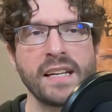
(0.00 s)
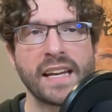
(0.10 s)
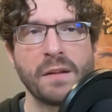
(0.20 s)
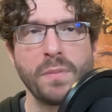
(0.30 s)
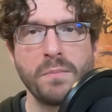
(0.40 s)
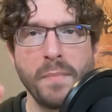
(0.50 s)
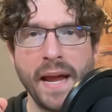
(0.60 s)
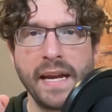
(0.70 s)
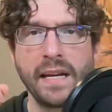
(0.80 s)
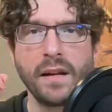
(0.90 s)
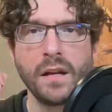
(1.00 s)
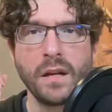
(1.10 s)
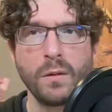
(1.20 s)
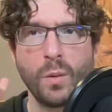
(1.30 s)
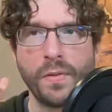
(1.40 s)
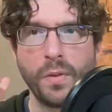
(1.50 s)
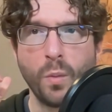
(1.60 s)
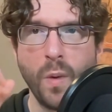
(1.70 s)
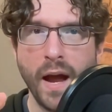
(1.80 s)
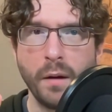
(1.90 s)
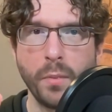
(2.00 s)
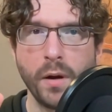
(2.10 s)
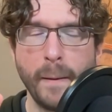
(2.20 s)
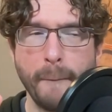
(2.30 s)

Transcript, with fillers: can be made with the web.